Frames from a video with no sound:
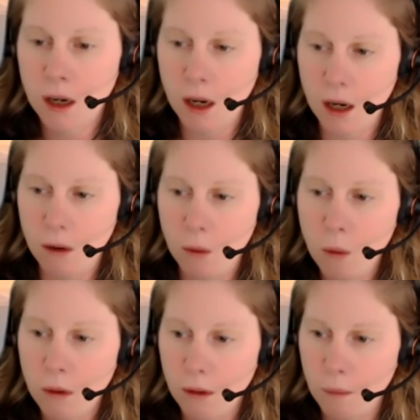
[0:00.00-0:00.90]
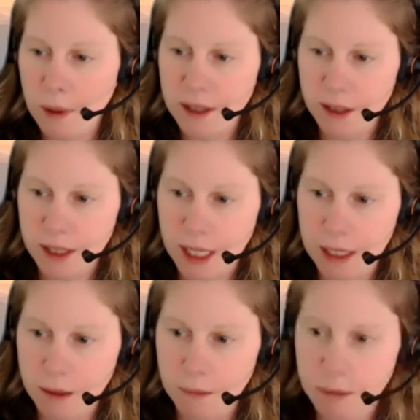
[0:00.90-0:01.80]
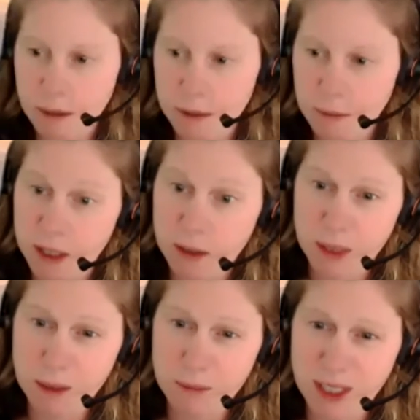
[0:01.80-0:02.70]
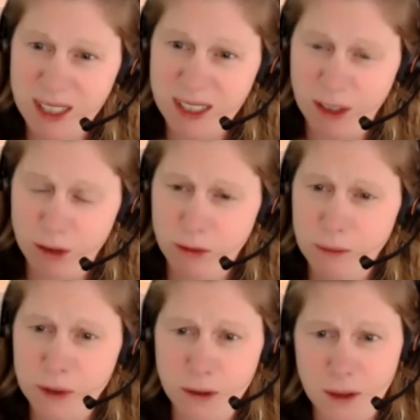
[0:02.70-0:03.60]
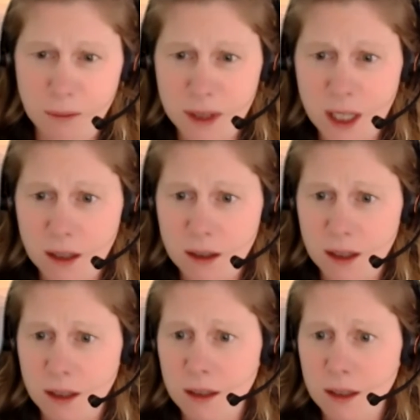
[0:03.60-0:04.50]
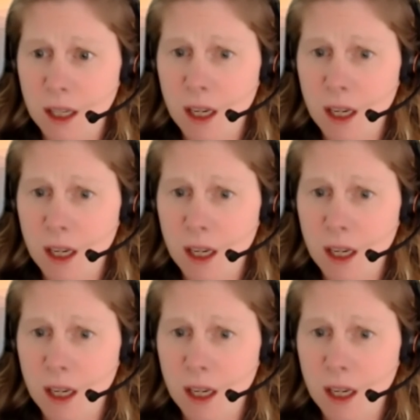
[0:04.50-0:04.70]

oral benzodiazepines, but sometimes in these extreme circumstances,